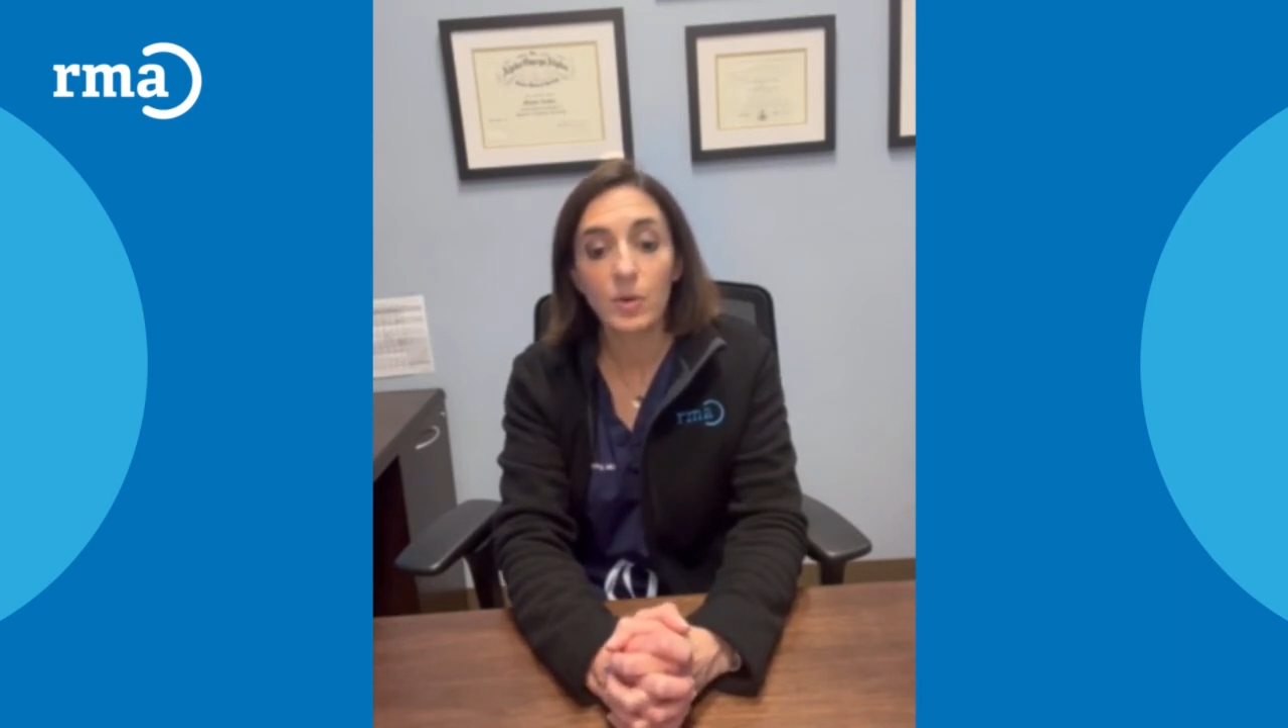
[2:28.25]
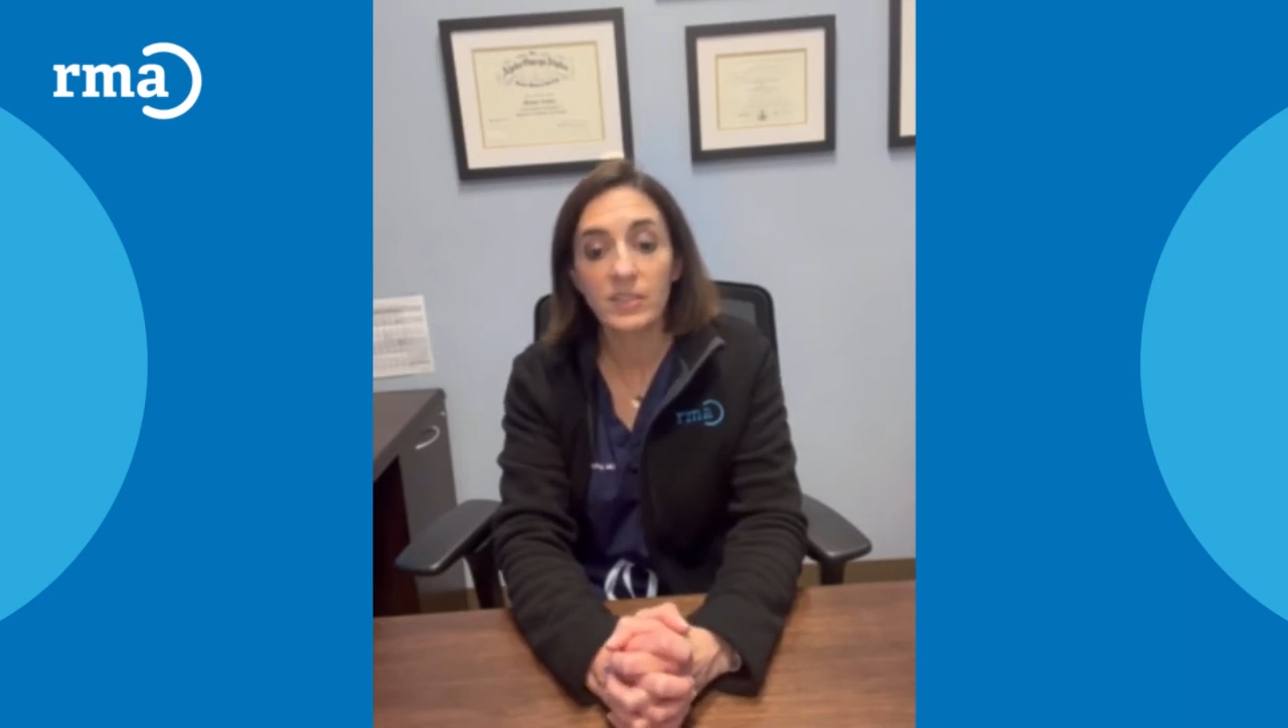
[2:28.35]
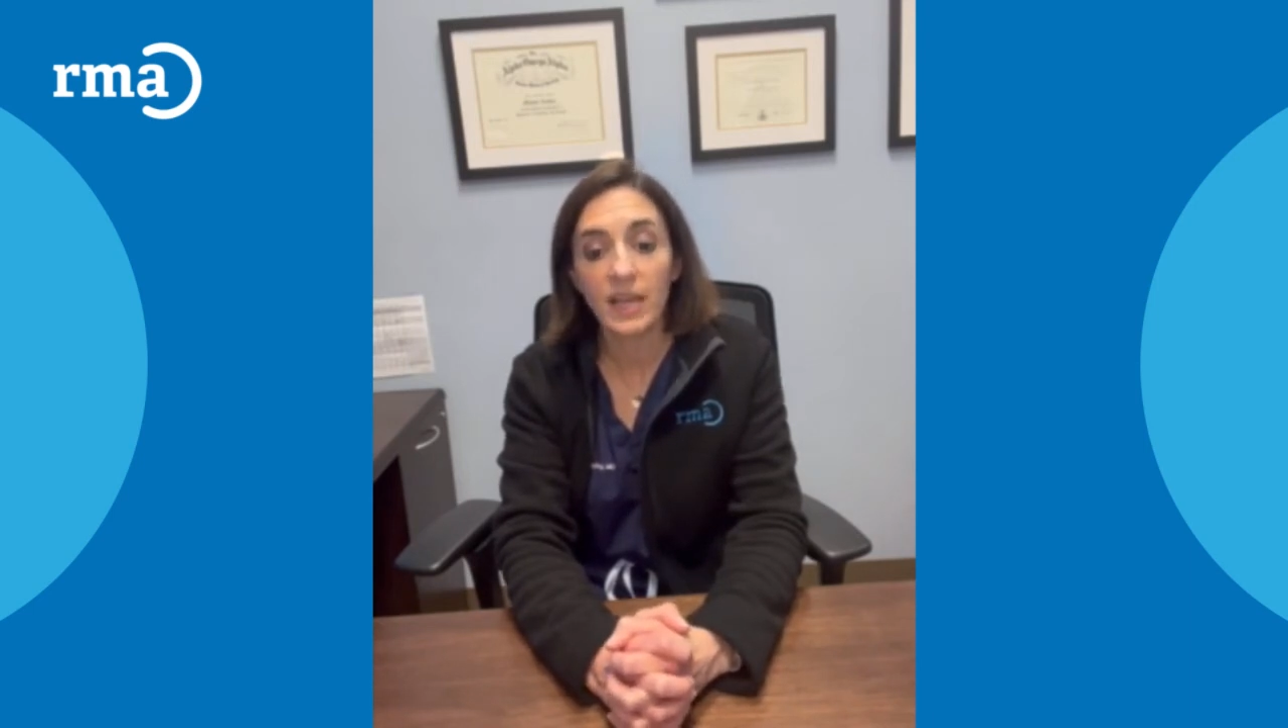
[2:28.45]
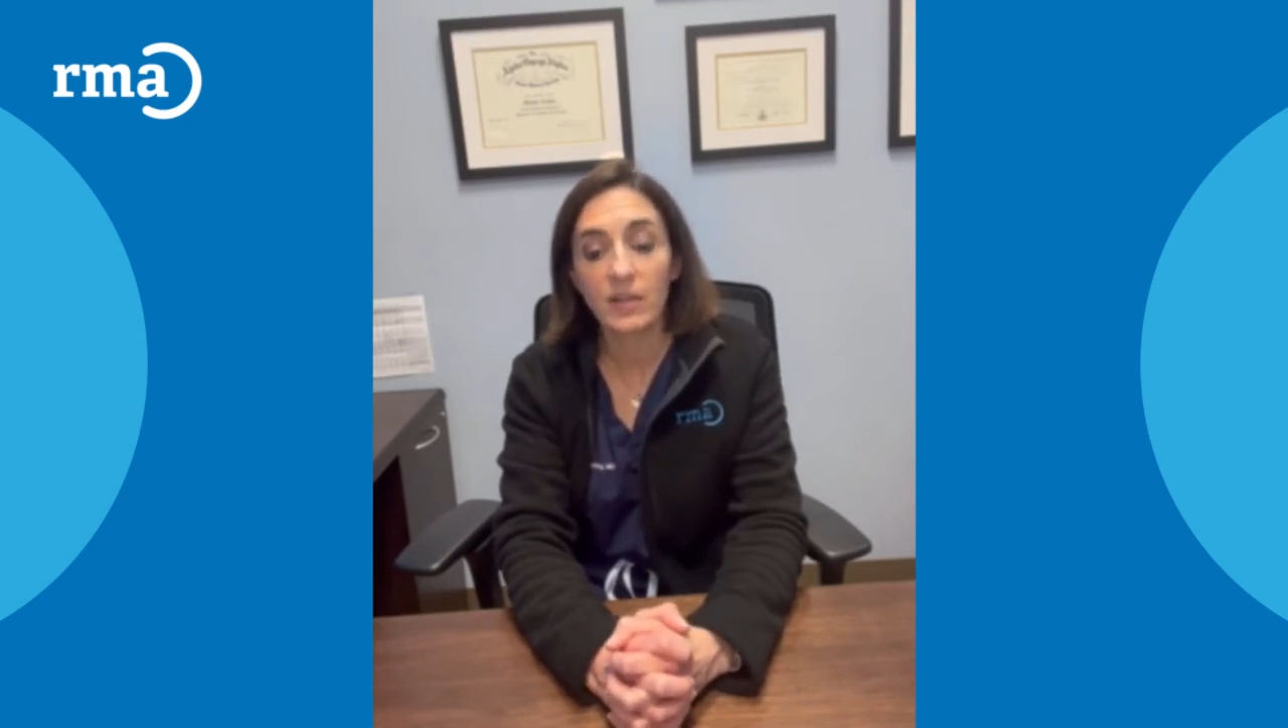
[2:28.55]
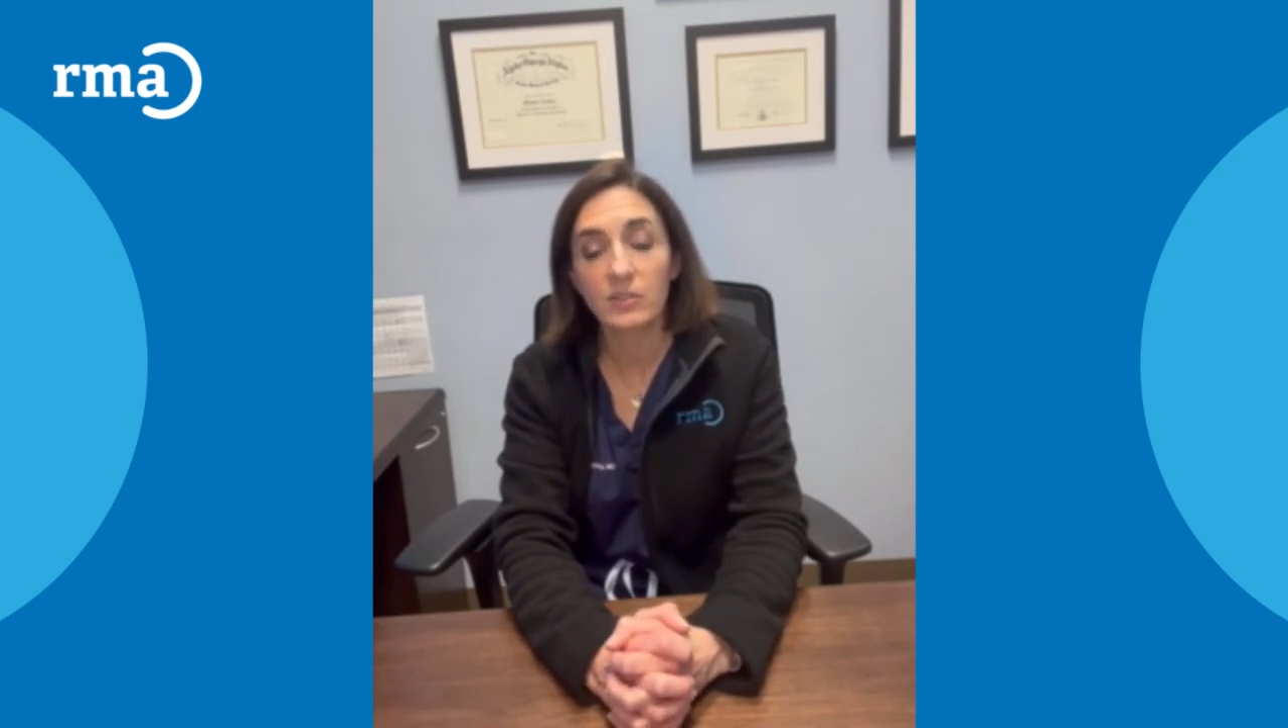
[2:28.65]
more
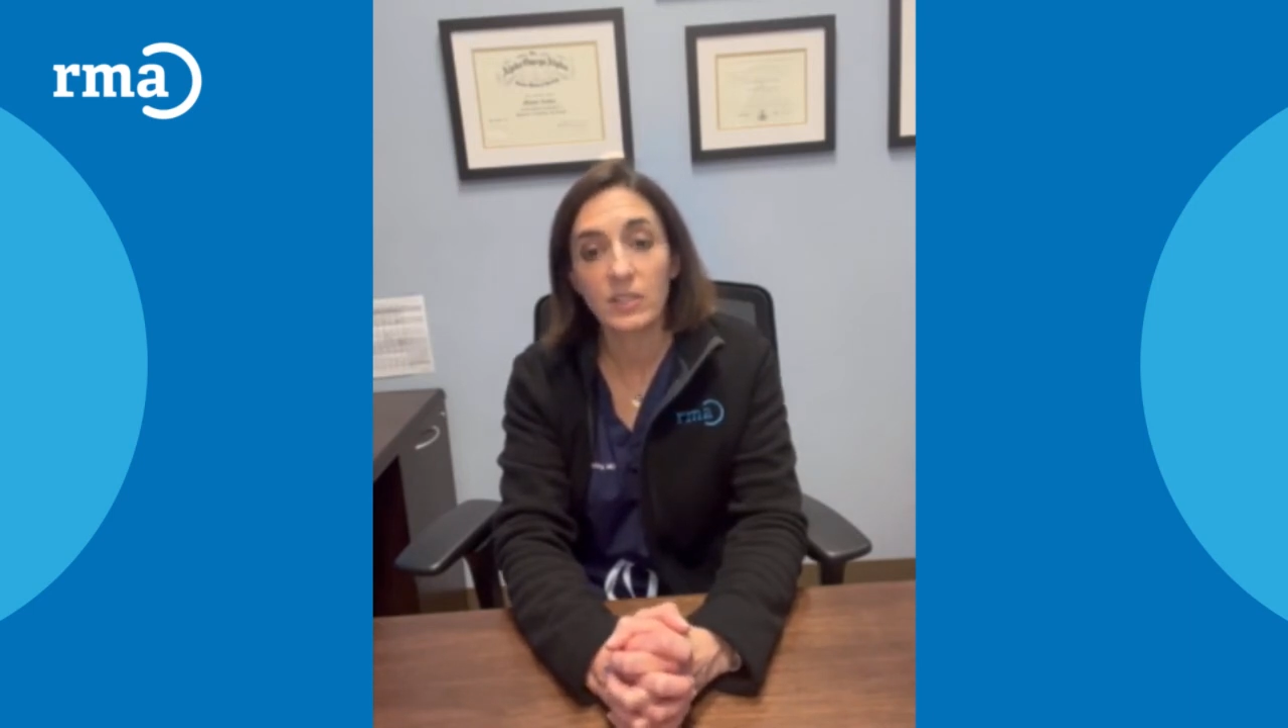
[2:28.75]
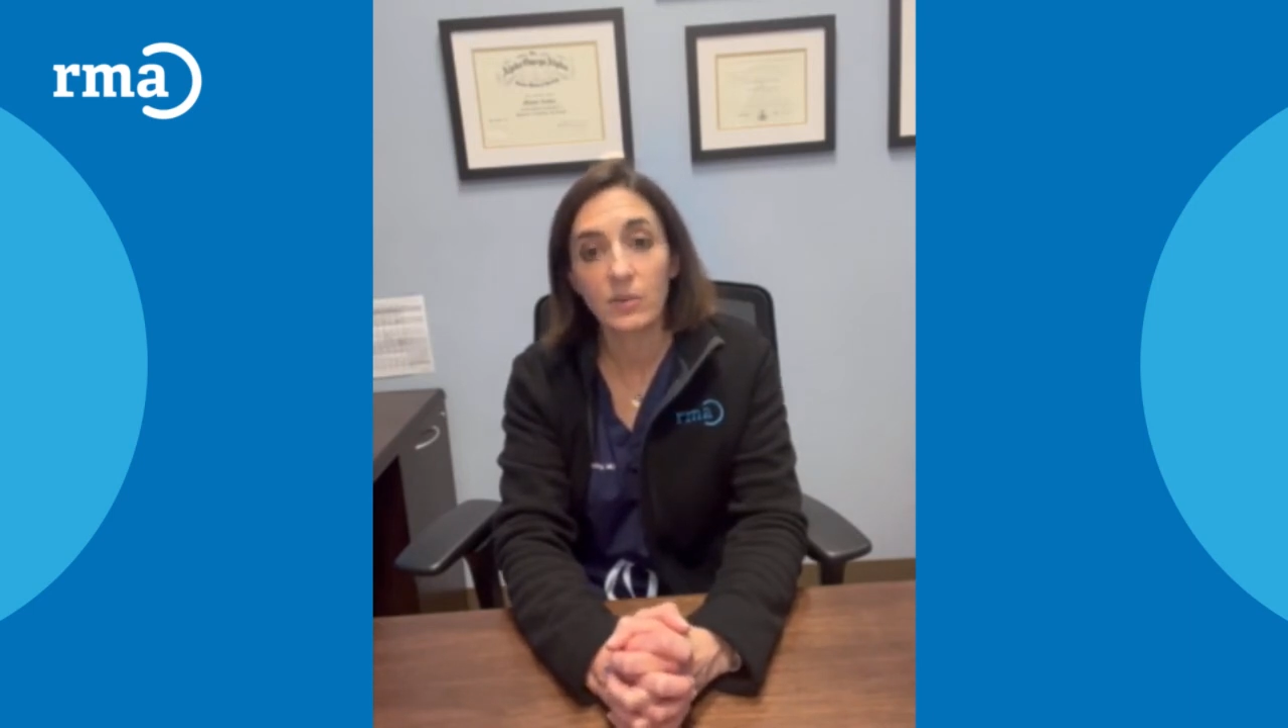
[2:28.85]
cycles